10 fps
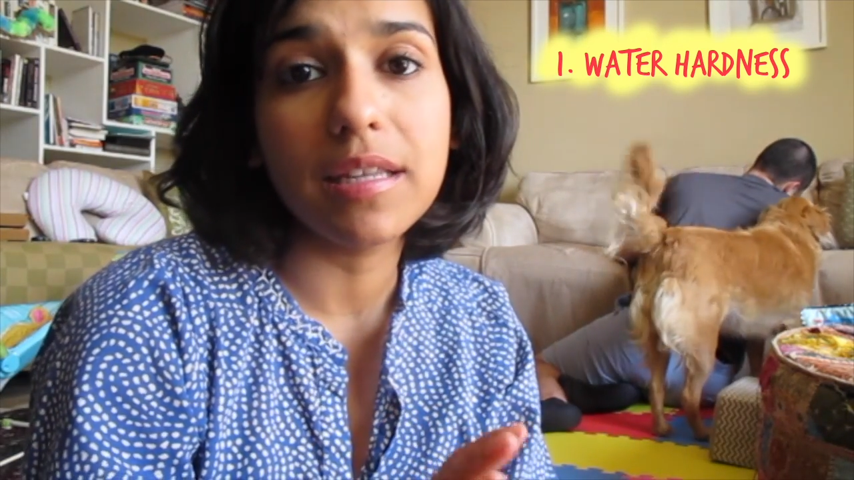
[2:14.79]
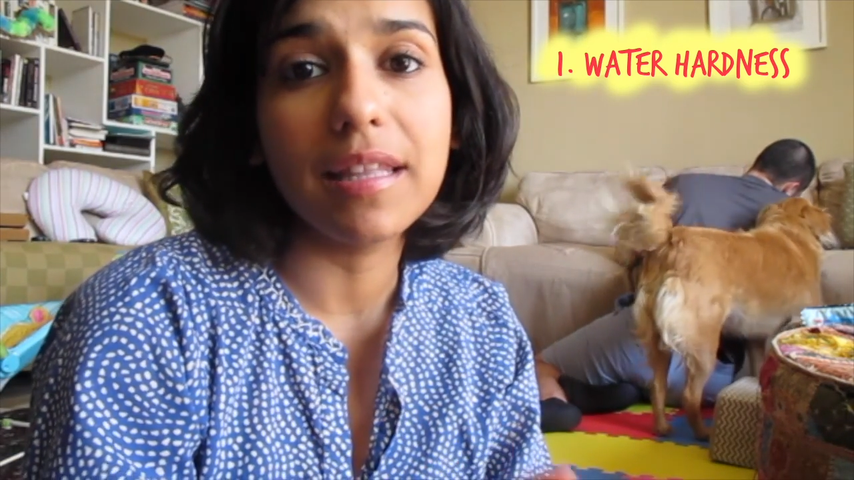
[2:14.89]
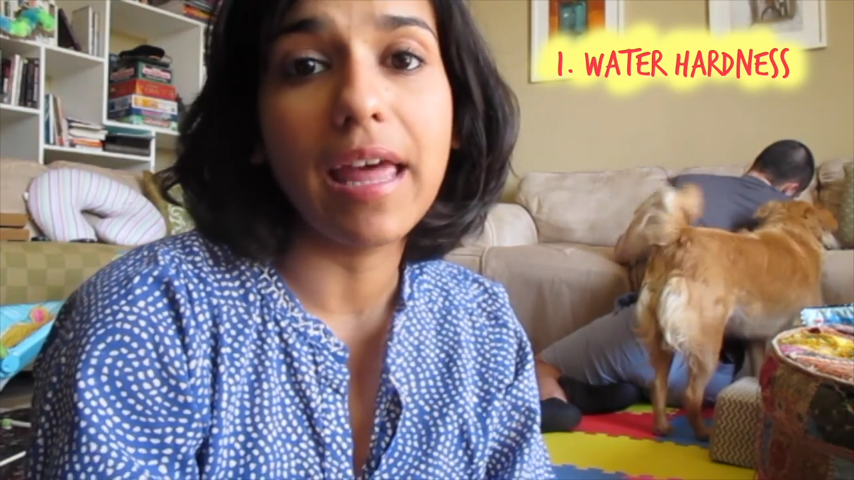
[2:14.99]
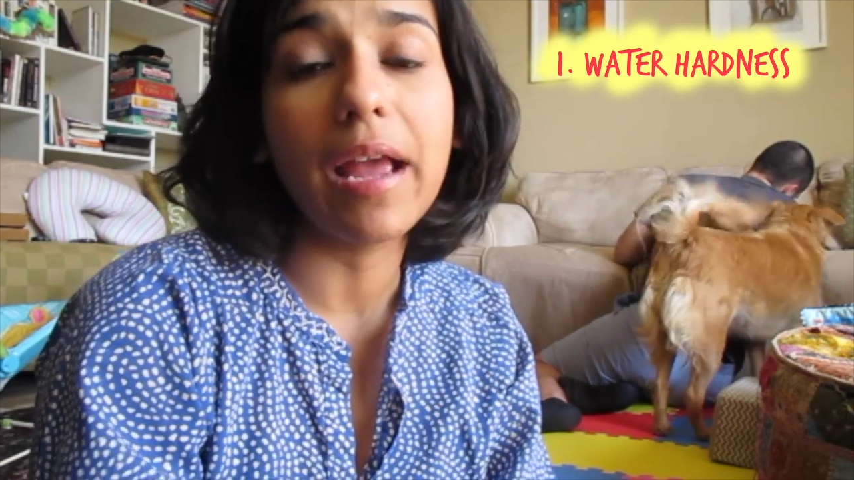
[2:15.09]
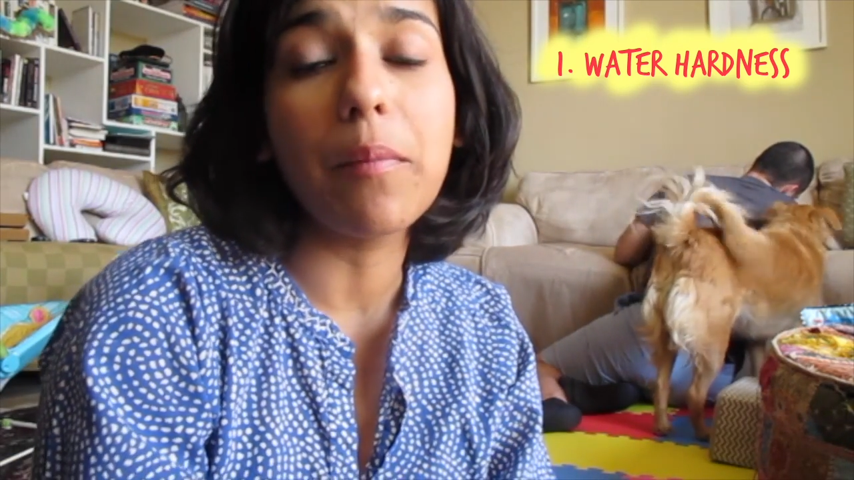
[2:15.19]

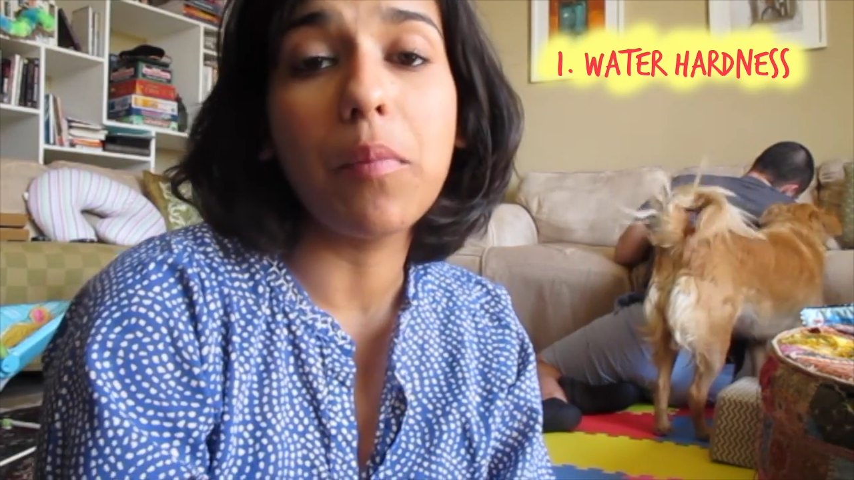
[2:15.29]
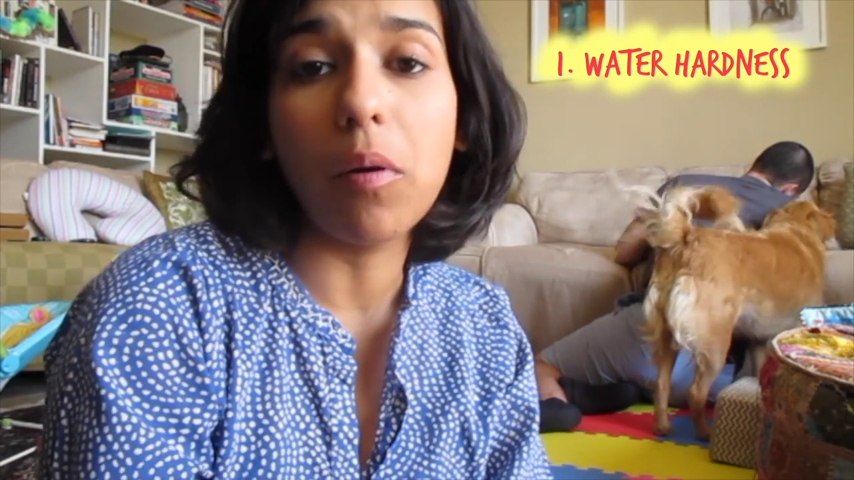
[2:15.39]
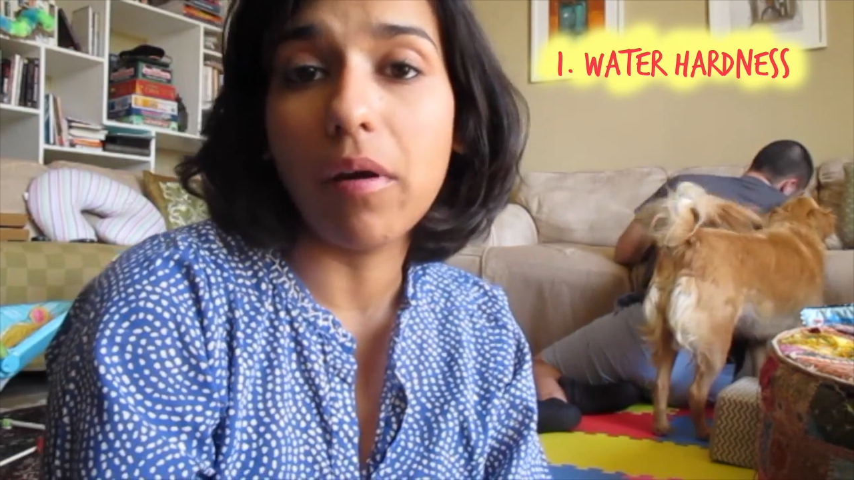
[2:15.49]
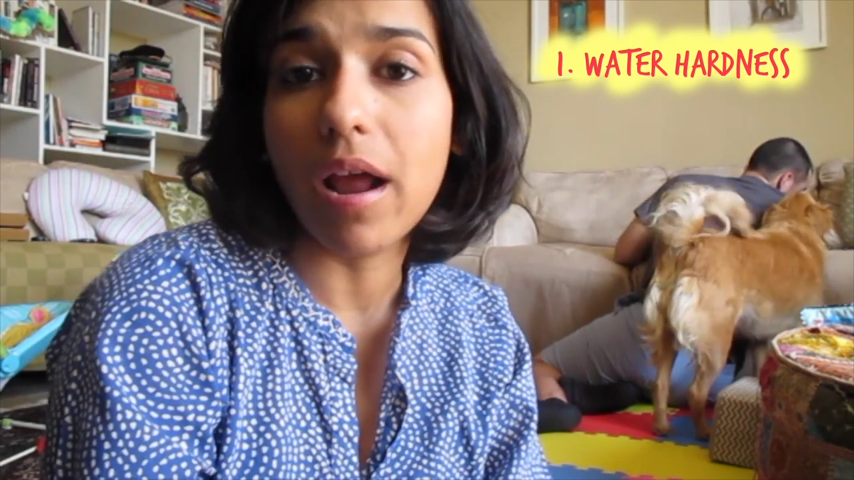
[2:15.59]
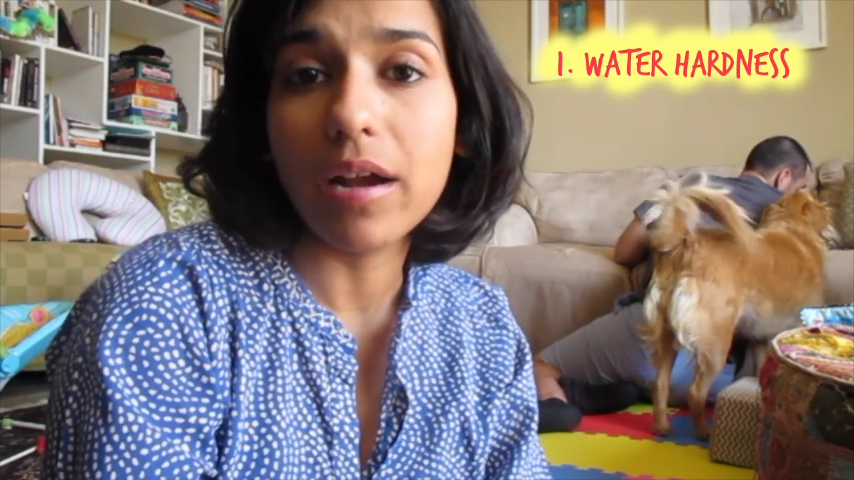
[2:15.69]
like
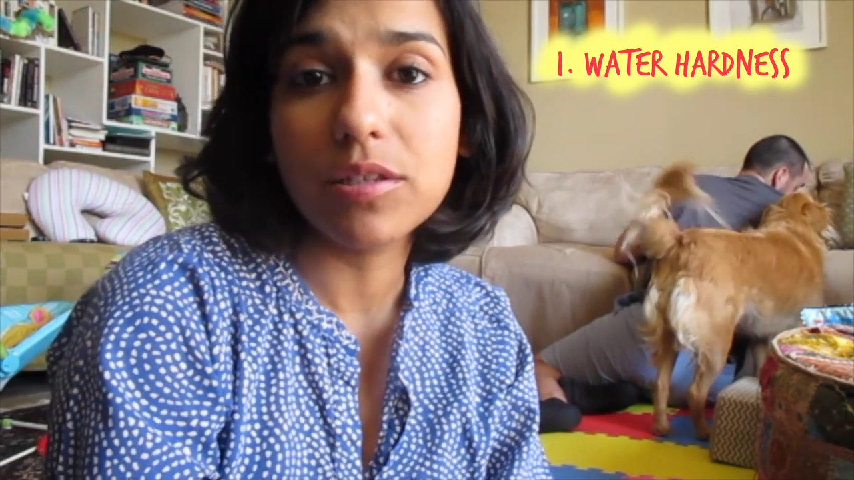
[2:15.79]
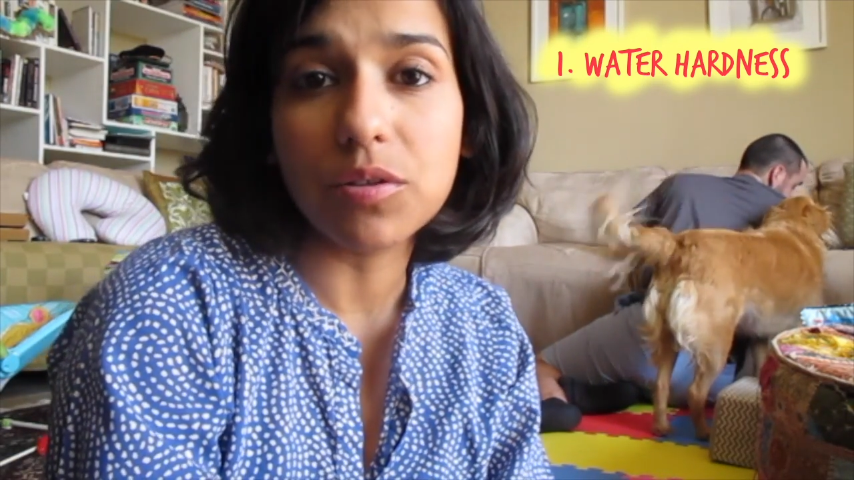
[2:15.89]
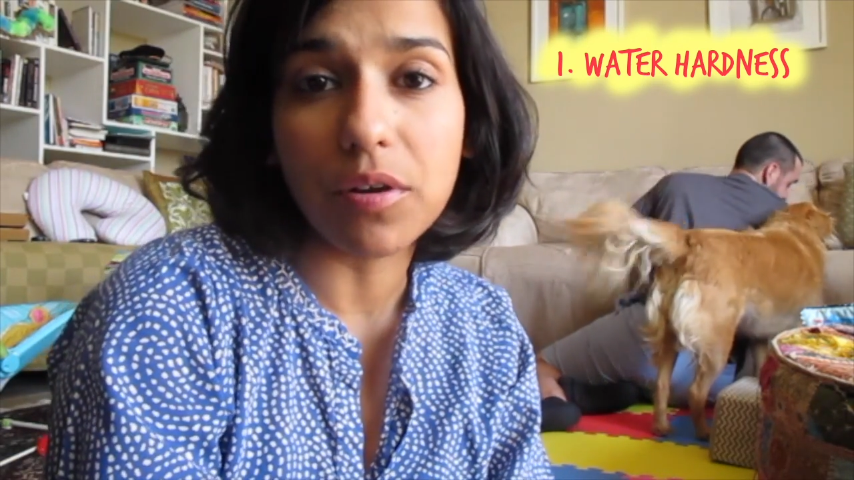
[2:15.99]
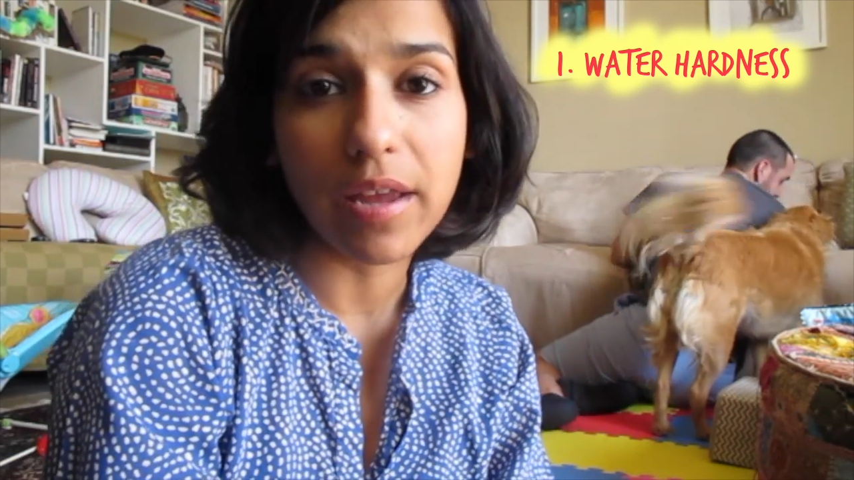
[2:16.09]
borax or